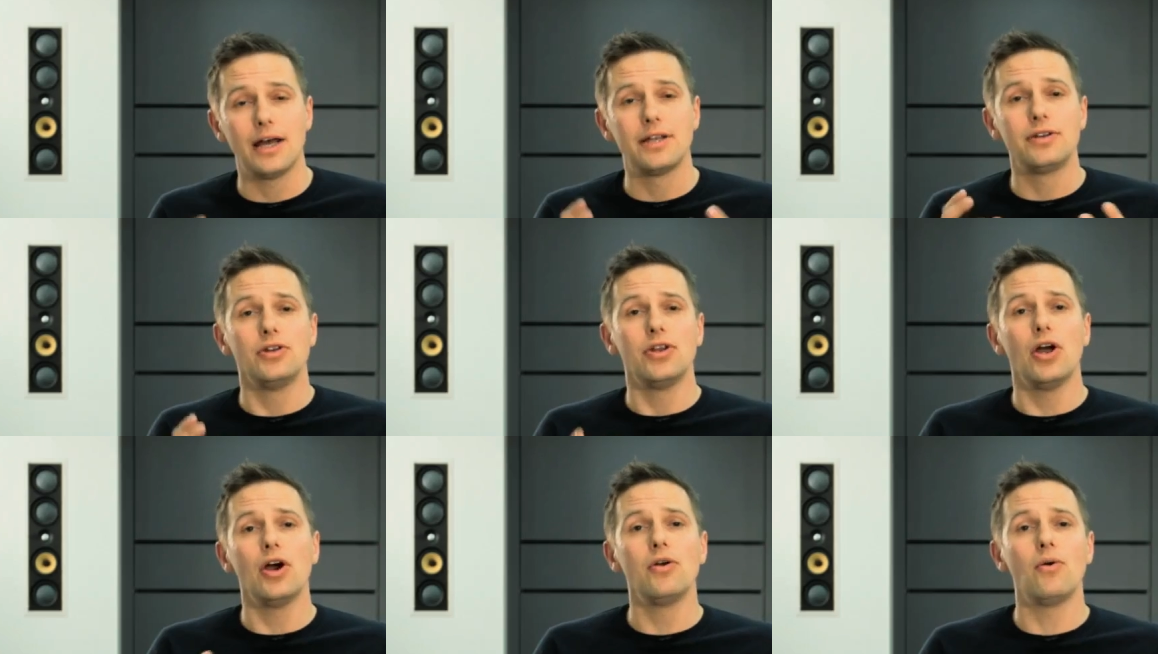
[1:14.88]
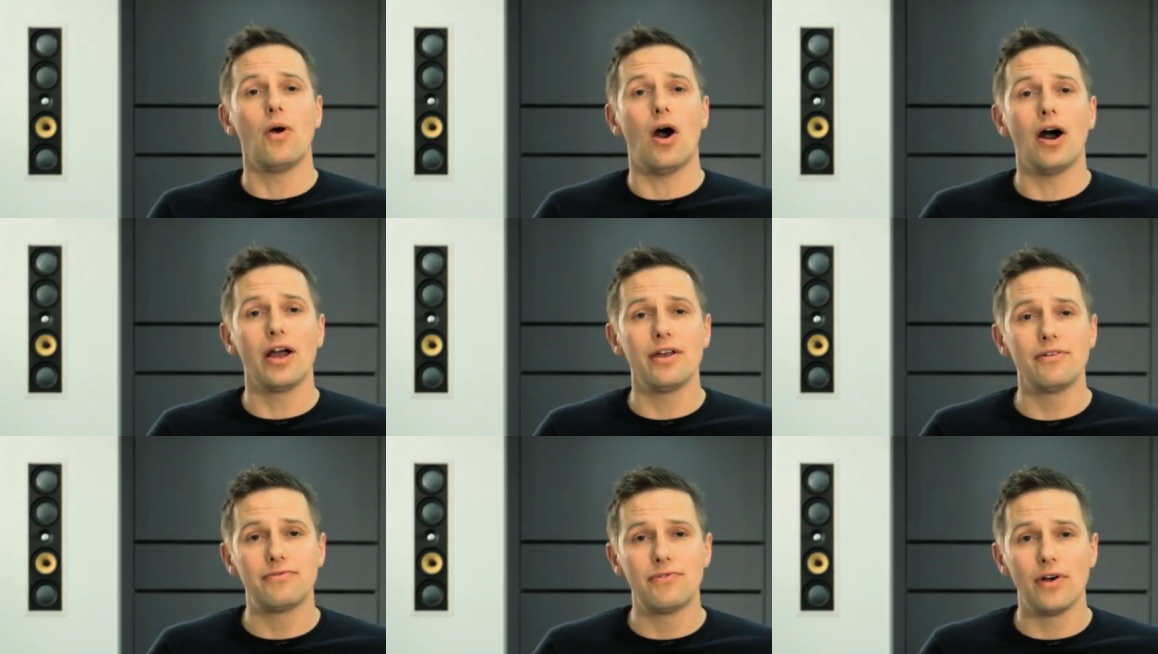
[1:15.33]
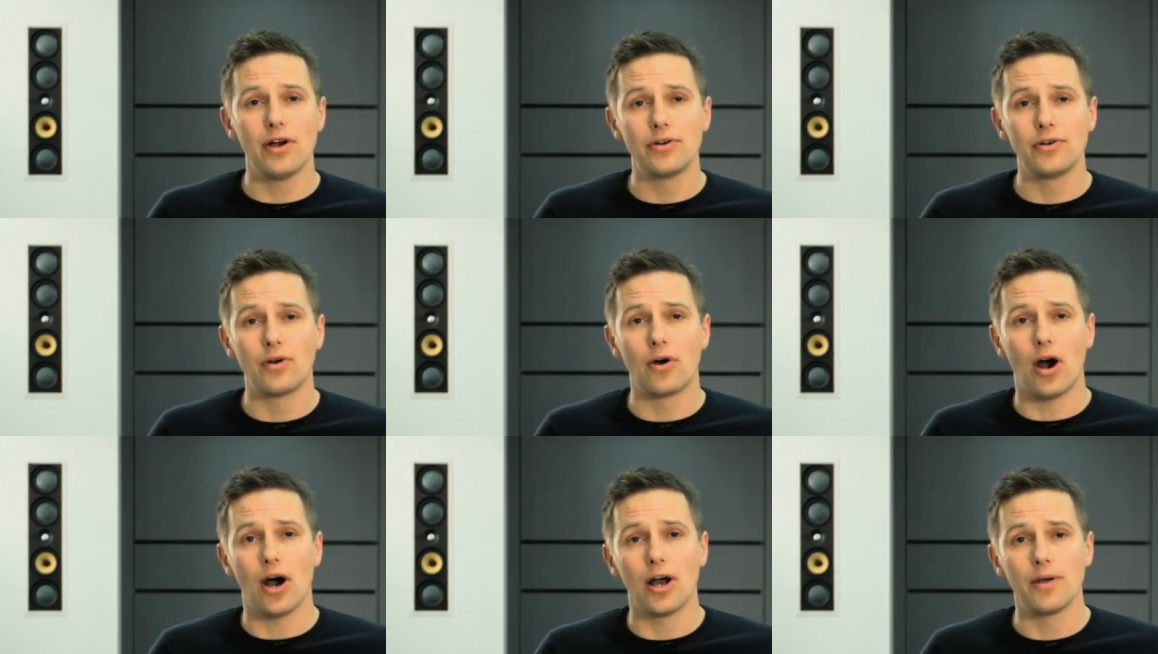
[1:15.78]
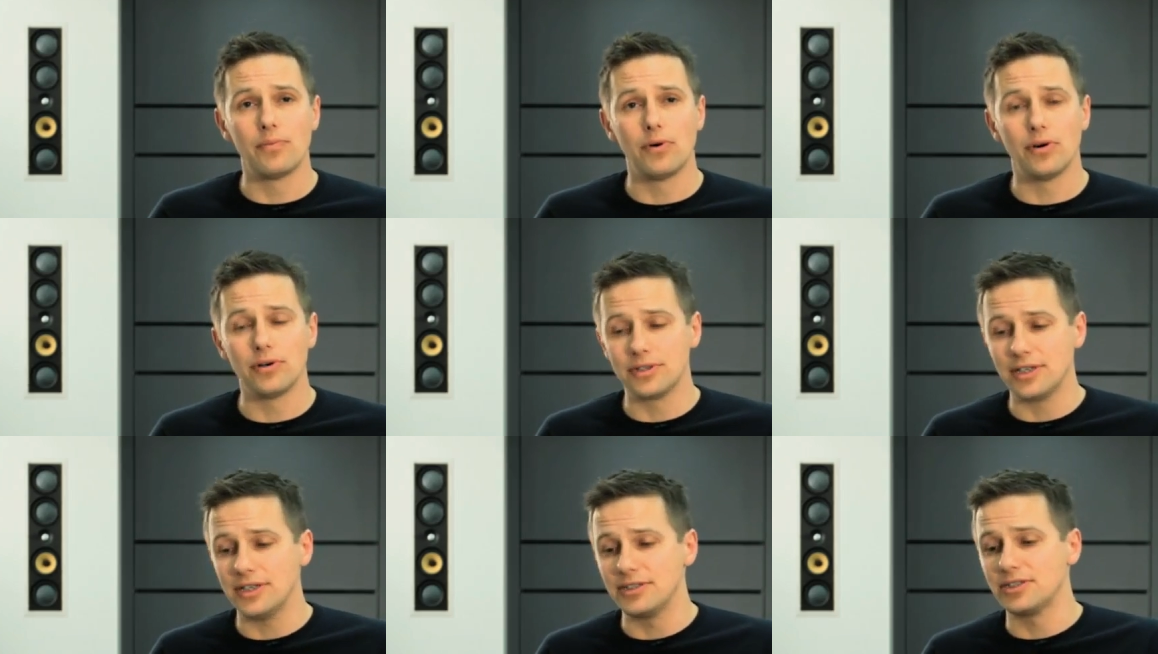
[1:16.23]
and no iPhone or
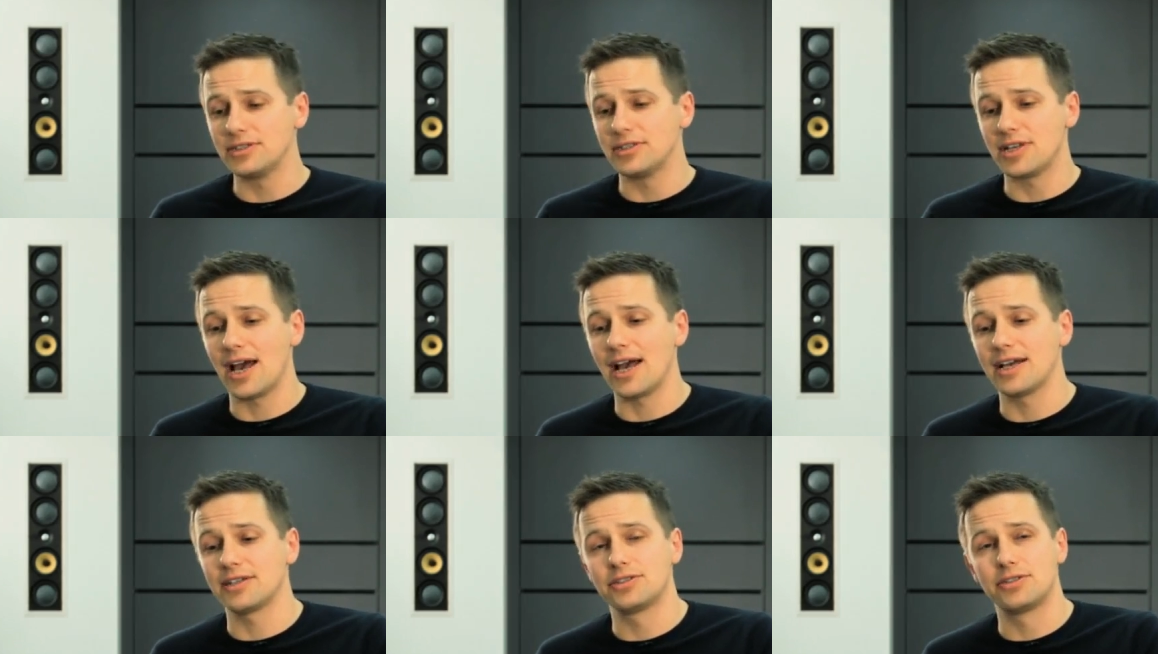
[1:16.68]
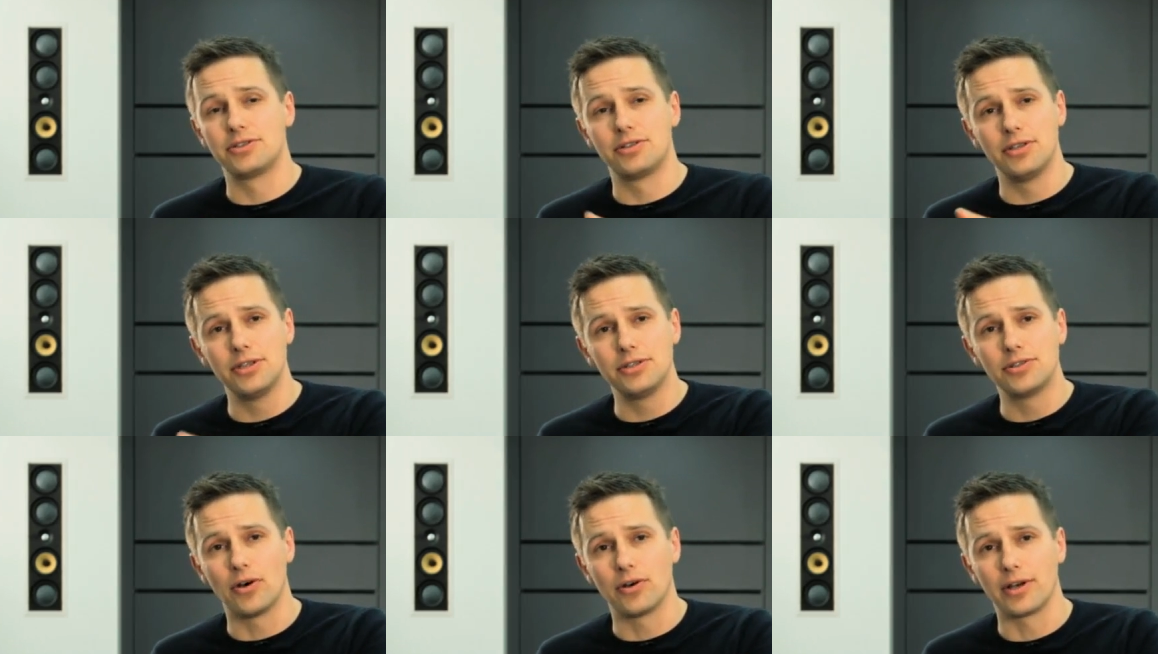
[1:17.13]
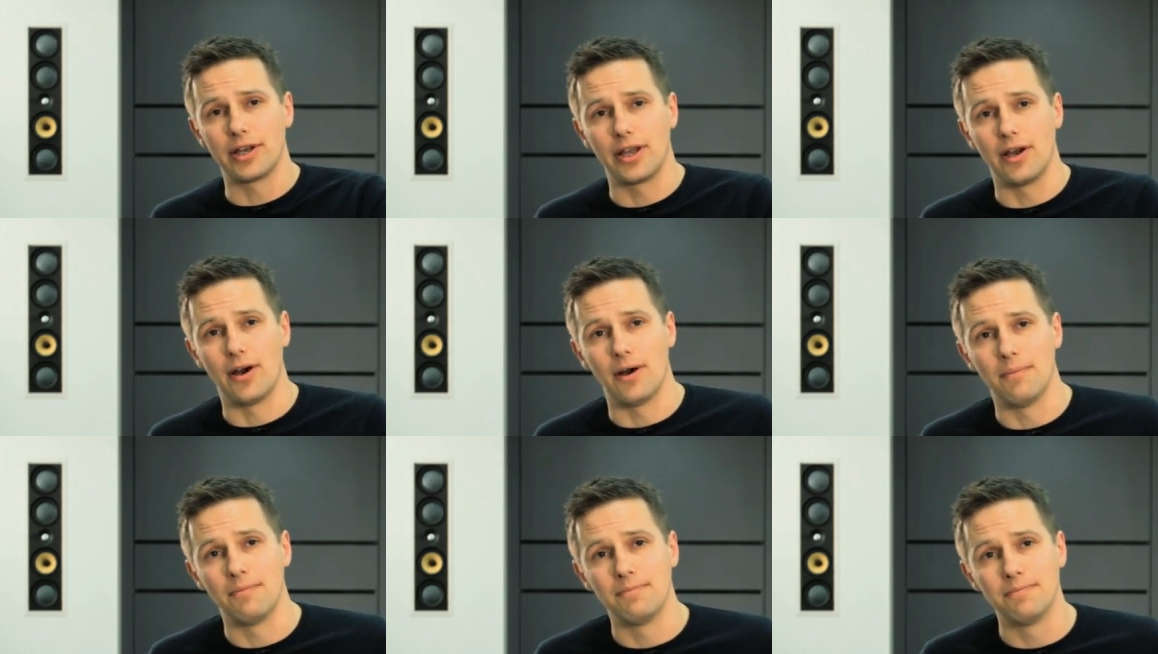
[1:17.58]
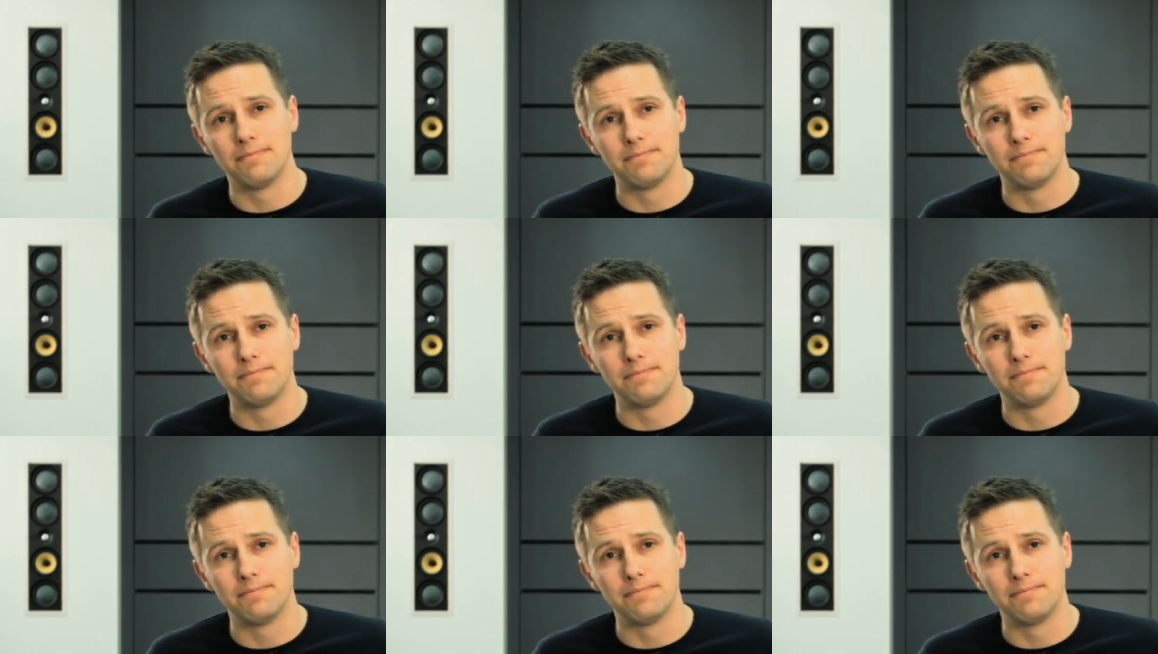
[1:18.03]
iPod is attached to the docking arm.